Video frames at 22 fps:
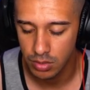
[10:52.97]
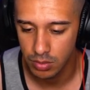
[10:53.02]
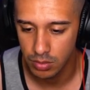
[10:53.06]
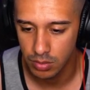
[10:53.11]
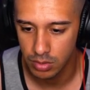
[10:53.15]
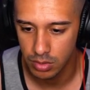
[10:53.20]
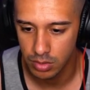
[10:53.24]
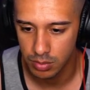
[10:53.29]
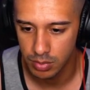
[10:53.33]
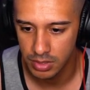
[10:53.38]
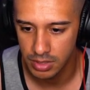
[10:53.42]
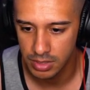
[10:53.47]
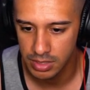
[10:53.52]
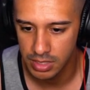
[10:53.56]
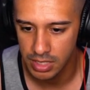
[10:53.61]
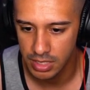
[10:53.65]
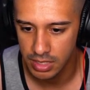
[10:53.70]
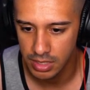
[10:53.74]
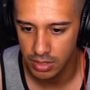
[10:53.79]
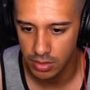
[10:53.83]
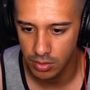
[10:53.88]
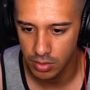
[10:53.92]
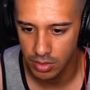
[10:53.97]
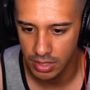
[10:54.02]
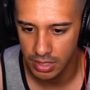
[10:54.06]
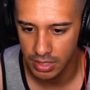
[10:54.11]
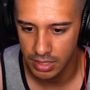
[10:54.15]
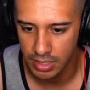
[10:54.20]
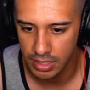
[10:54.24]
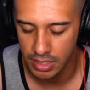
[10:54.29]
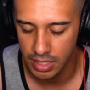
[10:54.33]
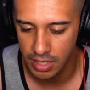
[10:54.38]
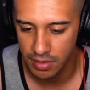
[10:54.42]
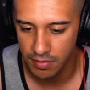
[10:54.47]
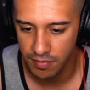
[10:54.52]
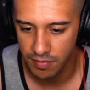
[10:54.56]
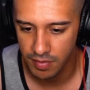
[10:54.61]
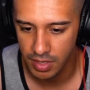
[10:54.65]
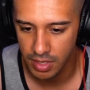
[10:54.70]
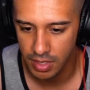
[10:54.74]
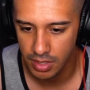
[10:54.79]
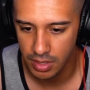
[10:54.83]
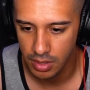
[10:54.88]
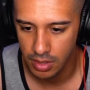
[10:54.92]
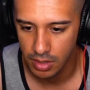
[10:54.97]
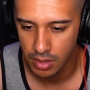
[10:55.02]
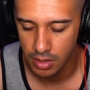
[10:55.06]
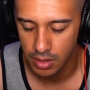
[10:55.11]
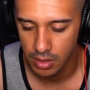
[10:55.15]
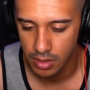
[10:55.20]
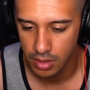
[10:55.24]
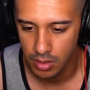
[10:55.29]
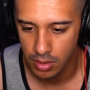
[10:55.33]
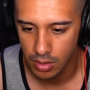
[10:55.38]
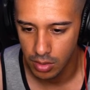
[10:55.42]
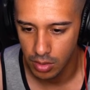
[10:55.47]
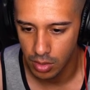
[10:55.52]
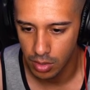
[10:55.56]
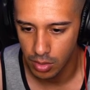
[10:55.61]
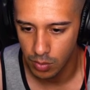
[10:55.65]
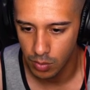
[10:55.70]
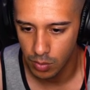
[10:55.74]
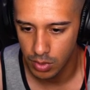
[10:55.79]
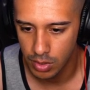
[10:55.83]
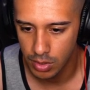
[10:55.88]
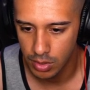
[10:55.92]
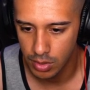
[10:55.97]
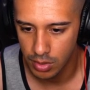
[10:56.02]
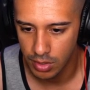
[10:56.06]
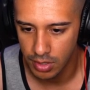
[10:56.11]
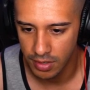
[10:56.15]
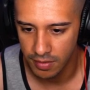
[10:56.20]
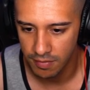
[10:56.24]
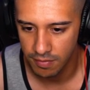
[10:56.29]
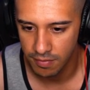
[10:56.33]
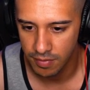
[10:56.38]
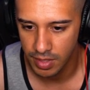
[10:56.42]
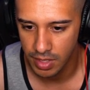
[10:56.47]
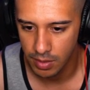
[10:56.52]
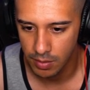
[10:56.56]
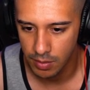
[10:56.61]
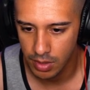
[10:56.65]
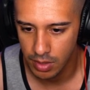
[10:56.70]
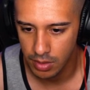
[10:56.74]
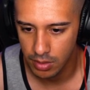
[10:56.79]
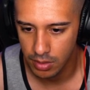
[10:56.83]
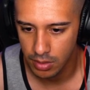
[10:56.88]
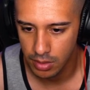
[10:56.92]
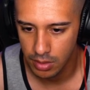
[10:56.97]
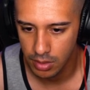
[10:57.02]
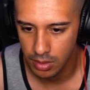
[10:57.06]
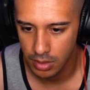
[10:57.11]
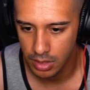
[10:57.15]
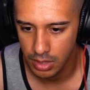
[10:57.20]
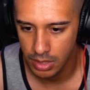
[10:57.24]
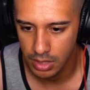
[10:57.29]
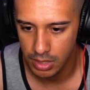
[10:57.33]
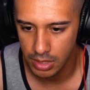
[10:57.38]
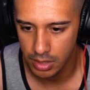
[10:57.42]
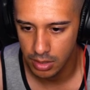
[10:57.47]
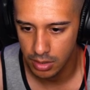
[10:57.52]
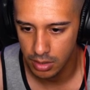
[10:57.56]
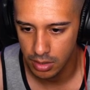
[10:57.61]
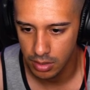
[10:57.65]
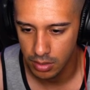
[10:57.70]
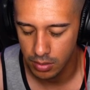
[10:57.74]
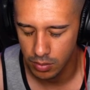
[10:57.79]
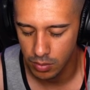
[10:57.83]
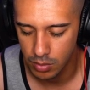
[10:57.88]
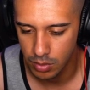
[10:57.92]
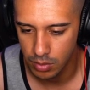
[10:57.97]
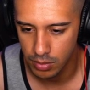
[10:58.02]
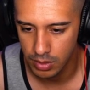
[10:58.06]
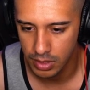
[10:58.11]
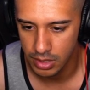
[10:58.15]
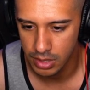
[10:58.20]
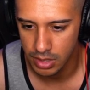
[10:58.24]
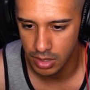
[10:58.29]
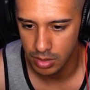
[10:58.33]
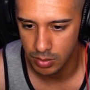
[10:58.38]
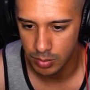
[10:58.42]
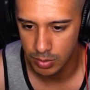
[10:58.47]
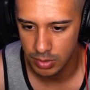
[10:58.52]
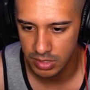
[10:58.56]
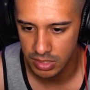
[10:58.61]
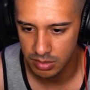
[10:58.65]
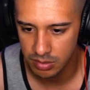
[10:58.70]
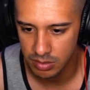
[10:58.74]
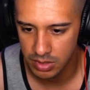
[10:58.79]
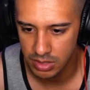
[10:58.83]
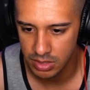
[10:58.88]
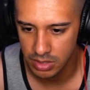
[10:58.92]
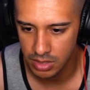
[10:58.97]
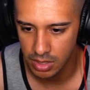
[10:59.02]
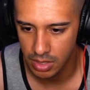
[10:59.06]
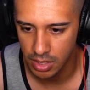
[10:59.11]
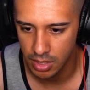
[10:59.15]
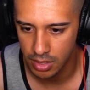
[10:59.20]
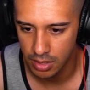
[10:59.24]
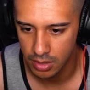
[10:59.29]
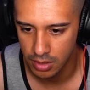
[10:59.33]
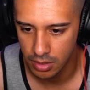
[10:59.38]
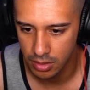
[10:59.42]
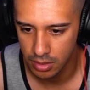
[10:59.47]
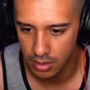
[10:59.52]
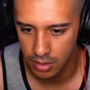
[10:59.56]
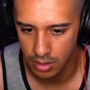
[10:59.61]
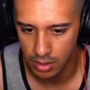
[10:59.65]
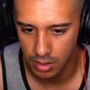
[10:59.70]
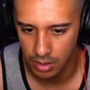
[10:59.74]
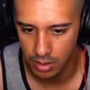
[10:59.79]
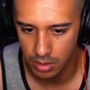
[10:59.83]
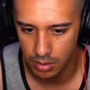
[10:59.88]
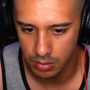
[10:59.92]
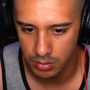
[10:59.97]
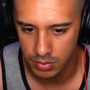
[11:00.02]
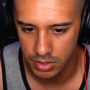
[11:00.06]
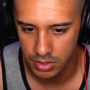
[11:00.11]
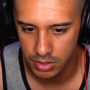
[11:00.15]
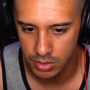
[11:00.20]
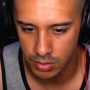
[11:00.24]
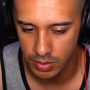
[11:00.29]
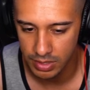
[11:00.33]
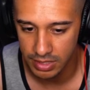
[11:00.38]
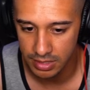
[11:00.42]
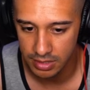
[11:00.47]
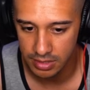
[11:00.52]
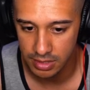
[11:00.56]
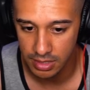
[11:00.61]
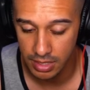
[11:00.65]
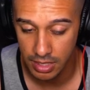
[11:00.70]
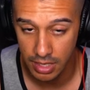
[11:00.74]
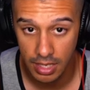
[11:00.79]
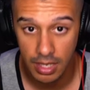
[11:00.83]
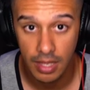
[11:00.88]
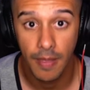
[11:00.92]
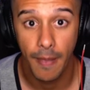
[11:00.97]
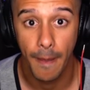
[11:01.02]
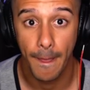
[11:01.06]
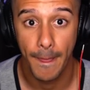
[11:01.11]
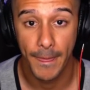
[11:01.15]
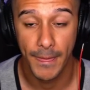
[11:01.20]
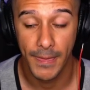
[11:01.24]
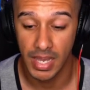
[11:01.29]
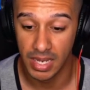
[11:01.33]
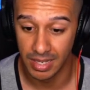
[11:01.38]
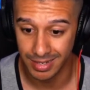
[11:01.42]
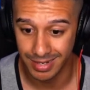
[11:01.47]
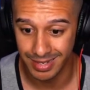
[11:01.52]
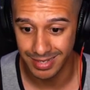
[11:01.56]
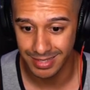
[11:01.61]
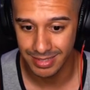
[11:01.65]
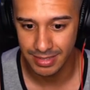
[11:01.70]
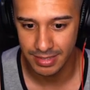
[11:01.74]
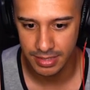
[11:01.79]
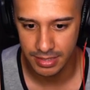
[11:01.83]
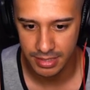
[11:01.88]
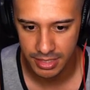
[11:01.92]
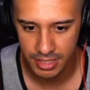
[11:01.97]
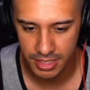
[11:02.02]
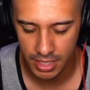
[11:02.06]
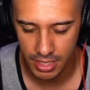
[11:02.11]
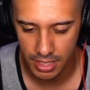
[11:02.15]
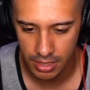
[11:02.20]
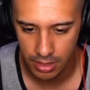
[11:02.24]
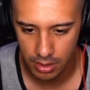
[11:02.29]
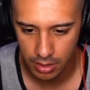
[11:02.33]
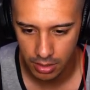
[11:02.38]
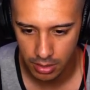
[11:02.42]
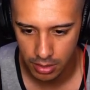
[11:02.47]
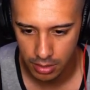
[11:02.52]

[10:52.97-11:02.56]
We're going to put the tight end on a delay fade, R1 on a flat route, and we'll go ahead and double team this guy just so he doesn't get an instant shed.